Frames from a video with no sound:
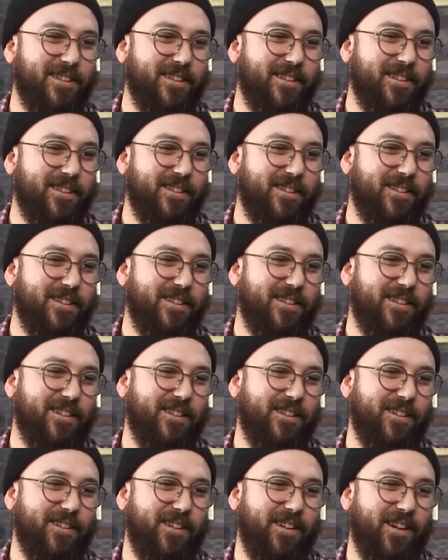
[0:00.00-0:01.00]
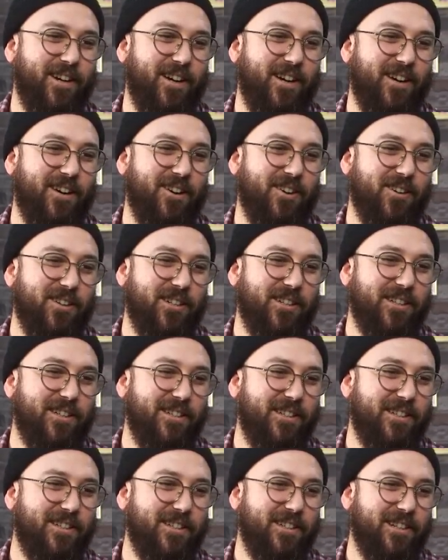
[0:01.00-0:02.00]

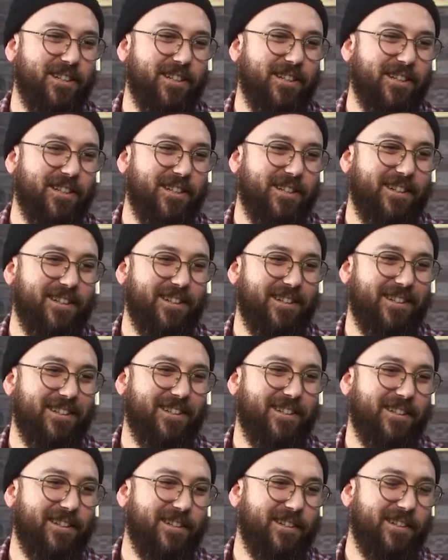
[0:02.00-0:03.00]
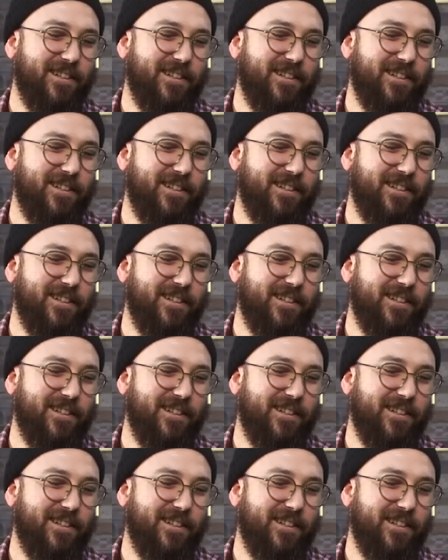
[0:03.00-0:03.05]
The person shown says nothing.